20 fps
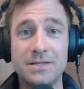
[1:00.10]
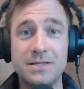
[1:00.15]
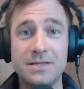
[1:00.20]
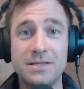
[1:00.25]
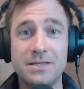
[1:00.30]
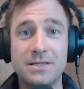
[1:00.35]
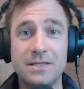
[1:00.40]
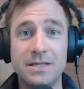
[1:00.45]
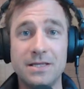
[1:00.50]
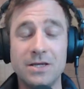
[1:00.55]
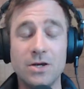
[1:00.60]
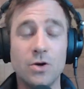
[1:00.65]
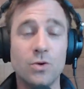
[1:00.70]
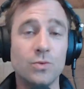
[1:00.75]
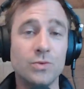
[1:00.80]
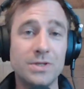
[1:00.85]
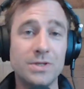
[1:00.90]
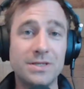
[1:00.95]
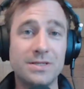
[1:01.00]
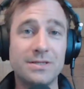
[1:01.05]
this is the
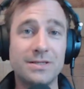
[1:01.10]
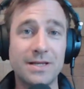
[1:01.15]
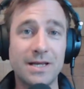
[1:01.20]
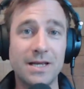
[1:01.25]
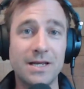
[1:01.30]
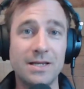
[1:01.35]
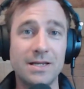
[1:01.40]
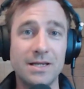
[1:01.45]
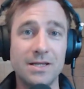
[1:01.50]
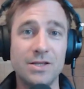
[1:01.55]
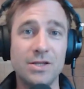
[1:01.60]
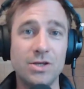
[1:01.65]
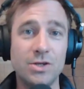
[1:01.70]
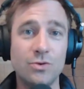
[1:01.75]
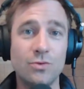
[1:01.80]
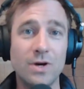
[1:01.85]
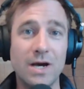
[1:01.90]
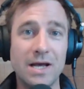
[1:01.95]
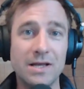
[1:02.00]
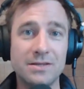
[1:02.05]
only state in the
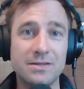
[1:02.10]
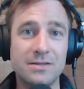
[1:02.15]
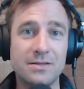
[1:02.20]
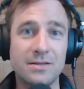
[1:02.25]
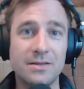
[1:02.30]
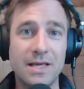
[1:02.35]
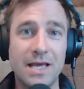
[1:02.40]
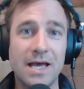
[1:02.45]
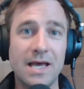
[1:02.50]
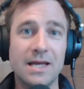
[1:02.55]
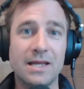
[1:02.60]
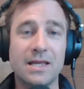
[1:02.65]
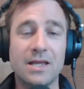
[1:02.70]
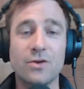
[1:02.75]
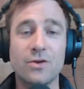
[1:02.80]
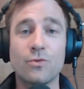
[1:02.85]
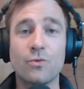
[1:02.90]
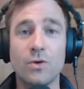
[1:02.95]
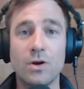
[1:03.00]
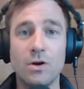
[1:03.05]
U.S. that
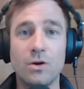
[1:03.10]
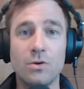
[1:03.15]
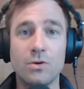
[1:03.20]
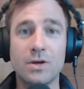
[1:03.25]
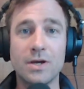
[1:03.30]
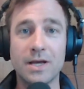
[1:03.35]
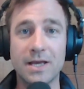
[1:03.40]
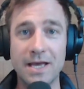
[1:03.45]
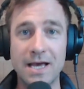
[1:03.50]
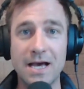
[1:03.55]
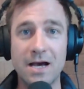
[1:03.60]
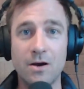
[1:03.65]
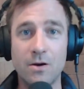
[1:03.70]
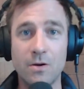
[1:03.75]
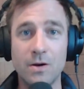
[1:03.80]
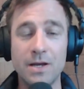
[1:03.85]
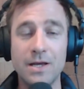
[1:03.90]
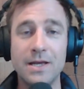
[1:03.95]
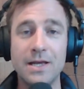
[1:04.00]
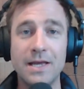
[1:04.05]
can grow
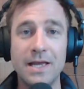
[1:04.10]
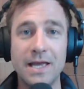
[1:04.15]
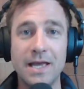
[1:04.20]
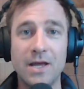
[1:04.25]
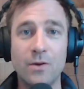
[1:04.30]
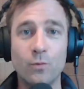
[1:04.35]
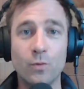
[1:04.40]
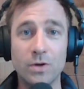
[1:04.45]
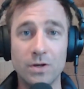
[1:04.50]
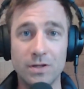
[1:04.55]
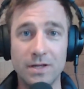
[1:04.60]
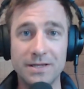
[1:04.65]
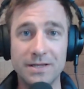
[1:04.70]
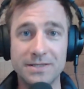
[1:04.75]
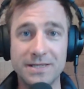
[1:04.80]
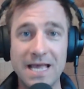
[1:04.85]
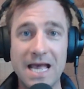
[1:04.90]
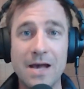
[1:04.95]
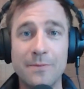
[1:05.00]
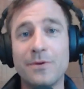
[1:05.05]
cacao. And Will
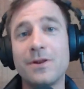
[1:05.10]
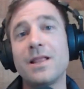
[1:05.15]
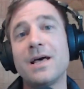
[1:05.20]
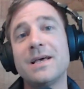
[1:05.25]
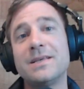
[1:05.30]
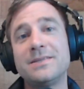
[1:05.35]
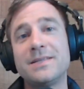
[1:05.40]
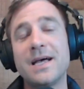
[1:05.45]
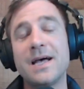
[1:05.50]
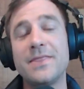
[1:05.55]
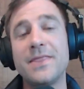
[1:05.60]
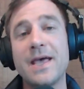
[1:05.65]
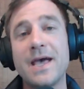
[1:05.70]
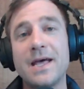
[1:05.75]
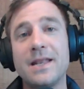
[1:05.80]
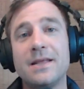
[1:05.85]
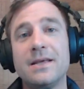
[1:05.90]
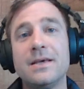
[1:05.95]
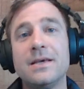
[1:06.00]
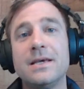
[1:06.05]
has capitalized on
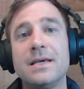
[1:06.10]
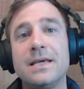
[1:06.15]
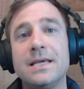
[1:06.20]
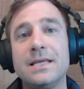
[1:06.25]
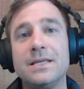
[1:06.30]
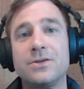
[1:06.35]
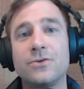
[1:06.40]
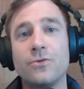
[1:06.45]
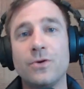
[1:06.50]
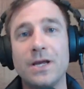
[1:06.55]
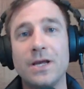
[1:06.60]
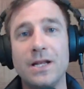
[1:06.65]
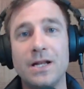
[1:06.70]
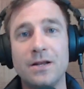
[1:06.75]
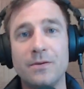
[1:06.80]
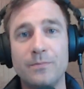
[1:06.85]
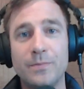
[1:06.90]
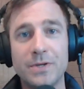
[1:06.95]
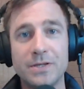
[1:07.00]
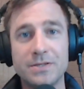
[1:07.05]
that. He's
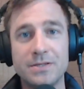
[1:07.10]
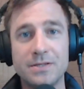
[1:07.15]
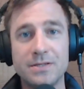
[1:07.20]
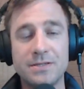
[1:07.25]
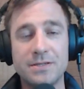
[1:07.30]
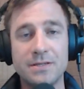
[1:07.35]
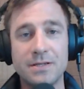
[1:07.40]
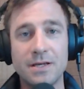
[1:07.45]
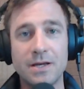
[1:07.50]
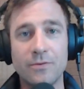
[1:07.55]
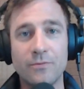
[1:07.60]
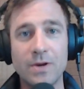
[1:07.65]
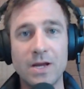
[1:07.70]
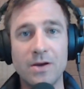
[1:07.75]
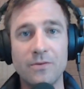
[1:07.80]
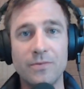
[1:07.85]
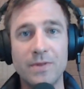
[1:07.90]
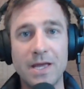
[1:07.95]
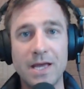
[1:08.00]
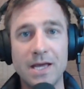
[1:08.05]
created a business
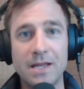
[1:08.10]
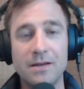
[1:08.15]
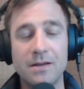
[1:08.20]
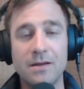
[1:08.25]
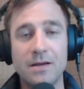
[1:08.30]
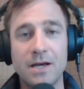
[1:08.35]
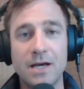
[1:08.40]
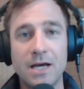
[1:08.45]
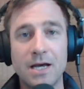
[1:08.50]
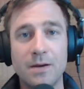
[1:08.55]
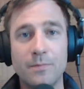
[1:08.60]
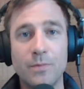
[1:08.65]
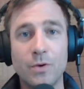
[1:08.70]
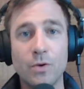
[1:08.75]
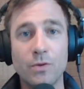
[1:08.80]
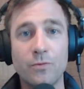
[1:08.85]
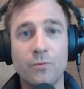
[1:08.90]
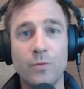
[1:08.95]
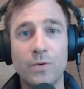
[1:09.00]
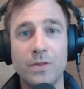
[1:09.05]
around that,
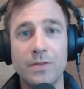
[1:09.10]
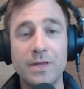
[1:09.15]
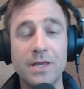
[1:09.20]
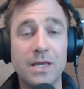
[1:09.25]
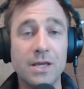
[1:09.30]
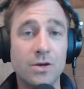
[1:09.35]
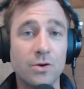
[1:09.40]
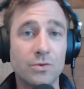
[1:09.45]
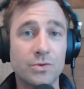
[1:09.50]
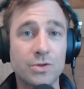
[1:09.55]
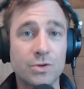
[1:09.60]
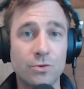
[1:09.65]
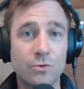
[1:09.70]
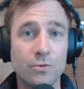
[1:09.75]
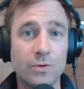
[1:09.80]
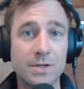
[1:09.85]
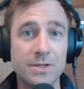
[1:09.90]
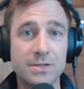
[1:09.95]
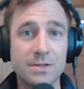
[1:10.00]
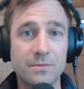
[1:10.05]
both with
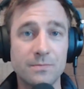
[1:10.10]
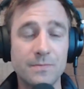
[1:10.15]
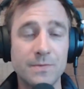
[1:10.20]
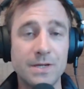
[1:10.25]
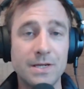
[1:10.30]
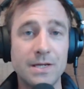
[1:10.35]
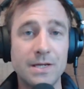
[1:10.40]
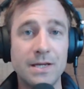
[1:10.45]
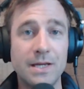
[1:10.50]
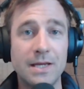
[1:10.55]
ecotourism